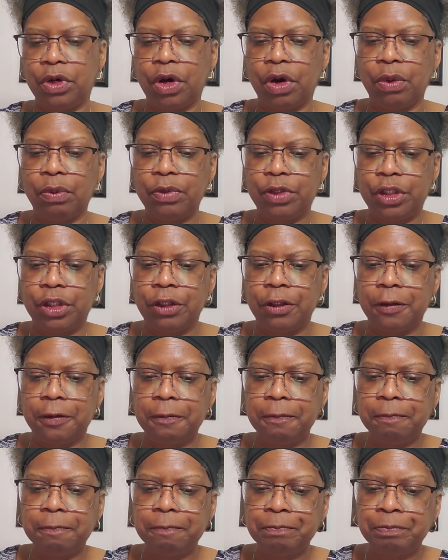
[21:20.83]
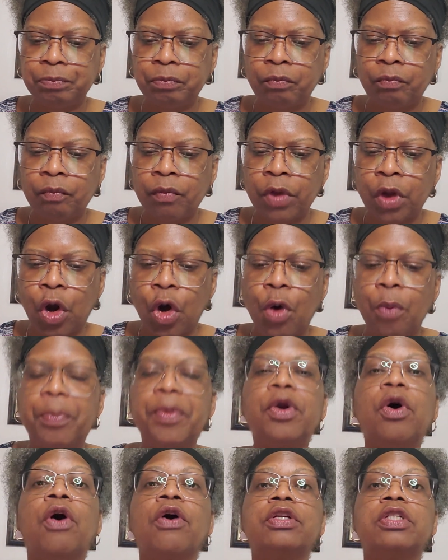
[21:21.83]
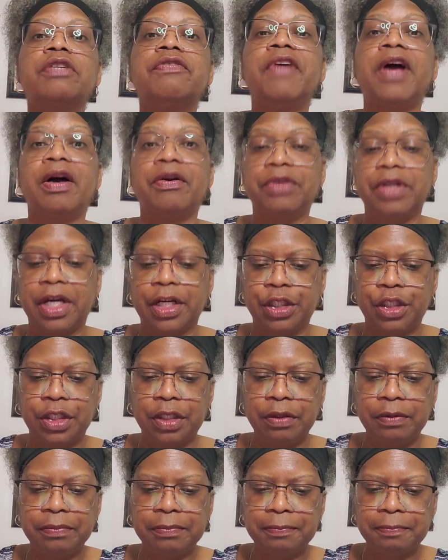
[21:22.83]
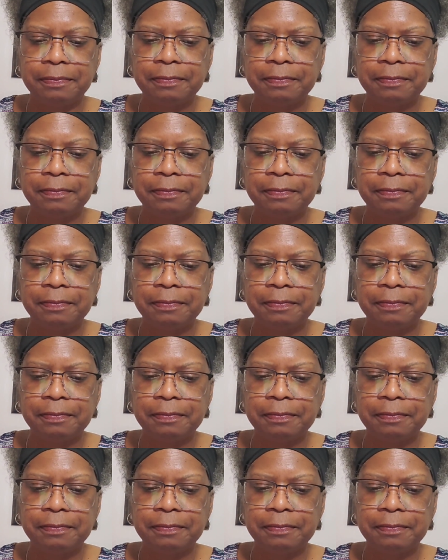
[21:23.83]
go to Open Hearts Foundation